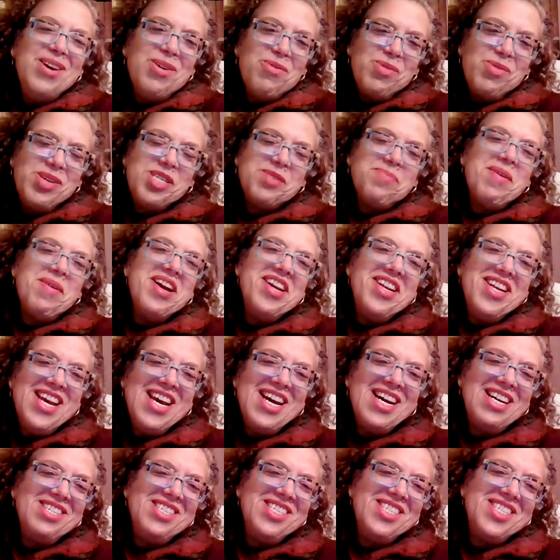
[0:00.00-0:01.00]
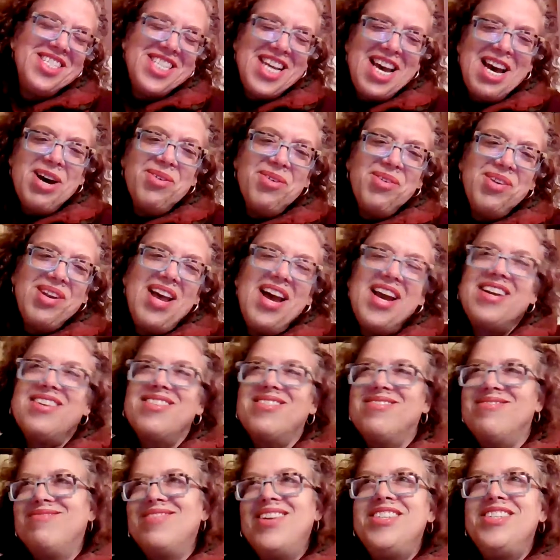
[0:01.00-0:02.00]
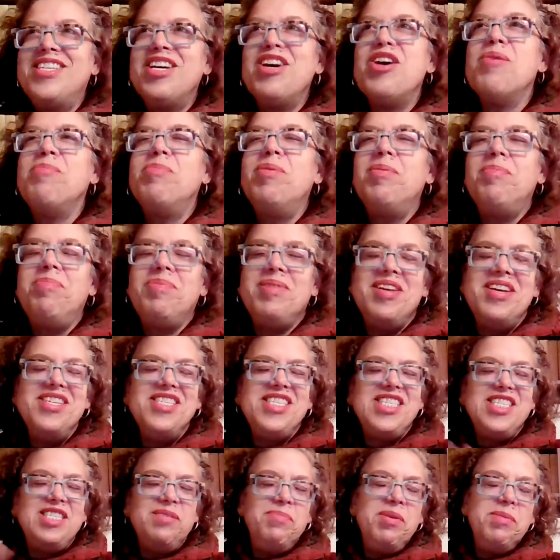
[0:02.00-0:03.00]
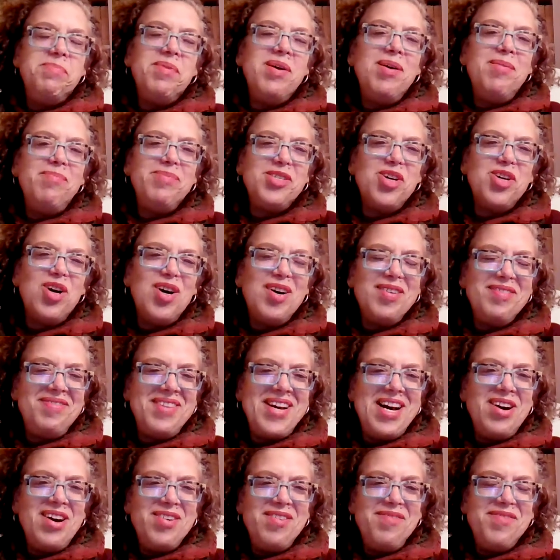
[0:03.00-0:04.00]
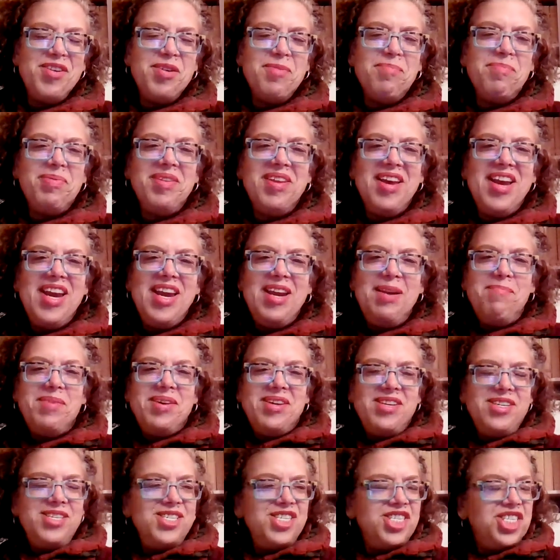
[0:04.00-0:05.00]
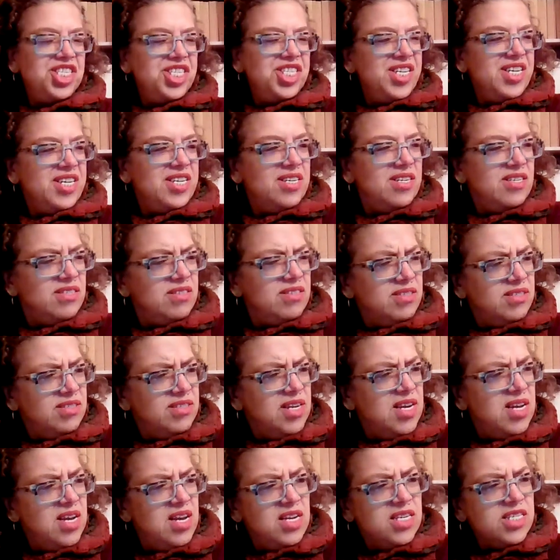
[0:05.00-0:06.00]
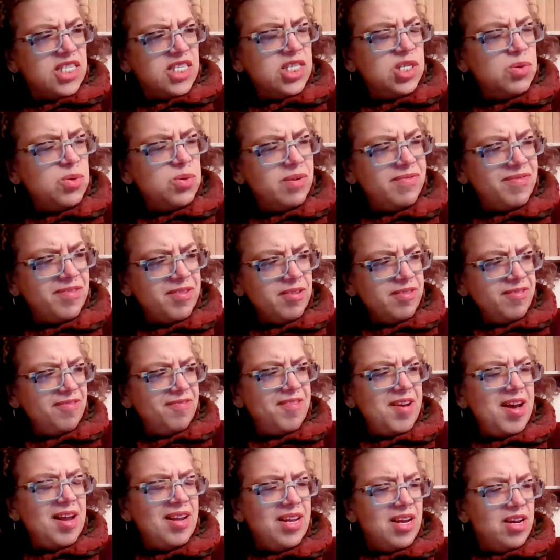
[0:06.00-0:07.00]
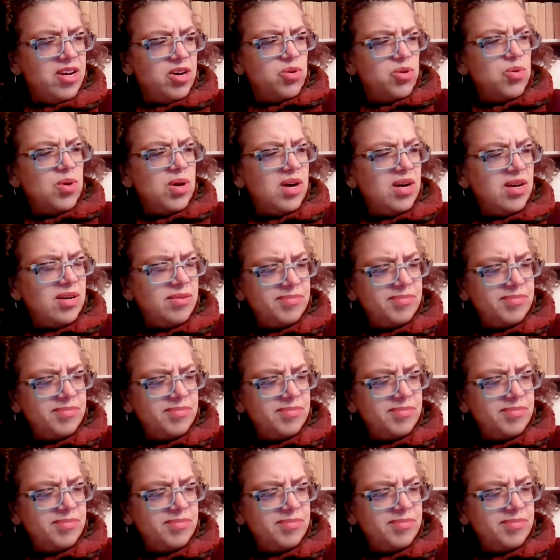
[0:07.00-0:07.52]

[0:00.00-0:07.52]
which might not sound like a terrible place to be bumped off out of your plane, but she and 2 of her fellow